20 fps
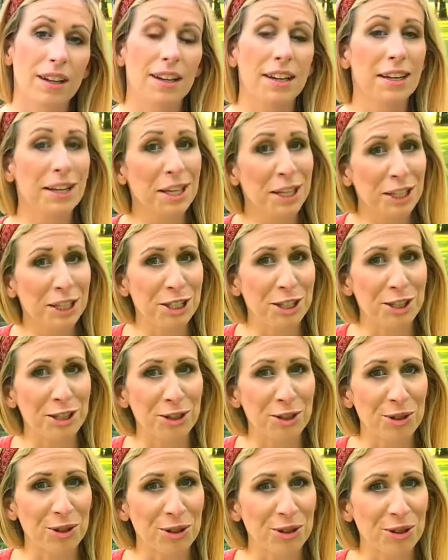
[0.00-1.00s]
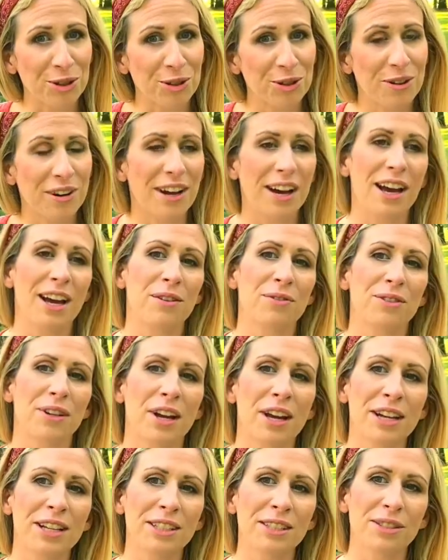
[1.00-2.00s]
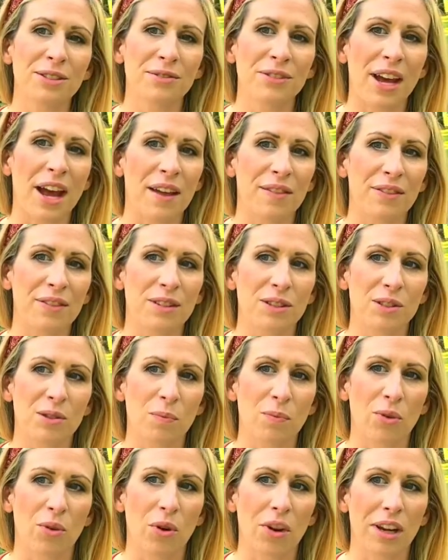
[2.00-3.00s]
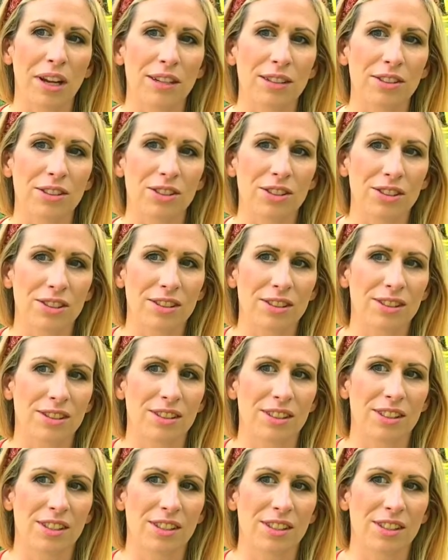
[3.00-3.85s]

Anywho, I've kind of at this point just